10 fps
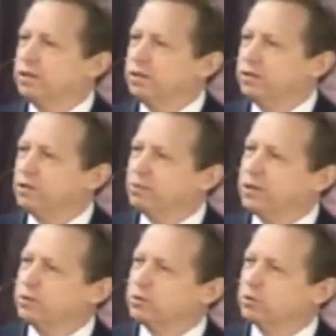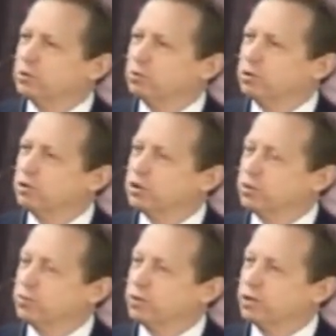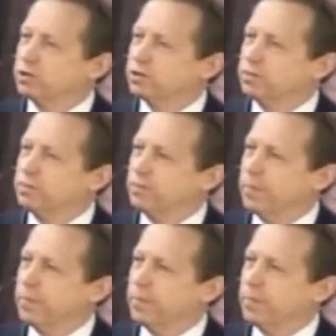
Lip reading: in Intermountain's leadership ranks.